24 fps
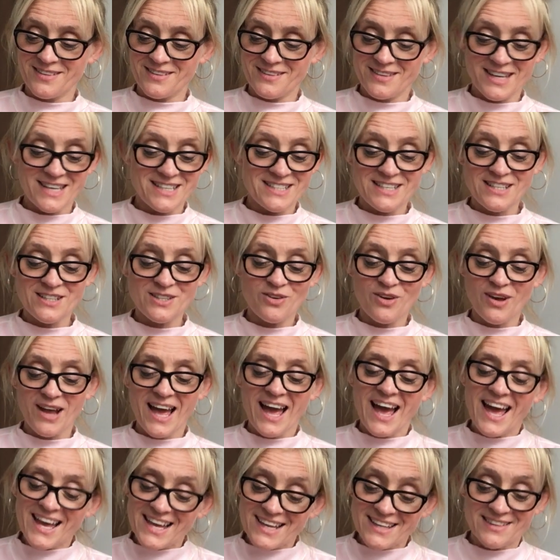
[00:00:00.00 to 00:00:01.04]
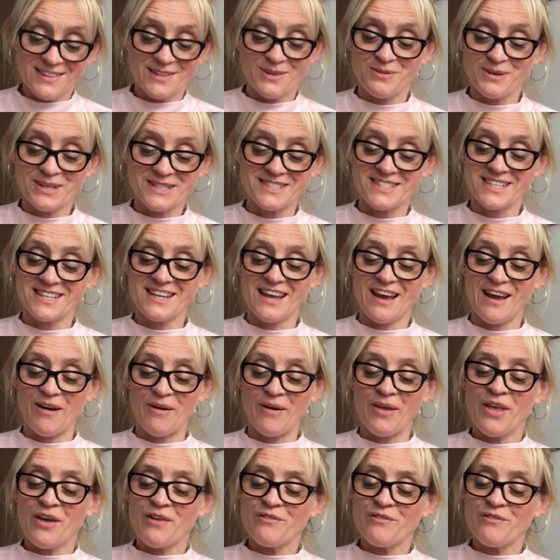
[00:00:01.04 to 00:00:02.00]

He did not hate the winter now,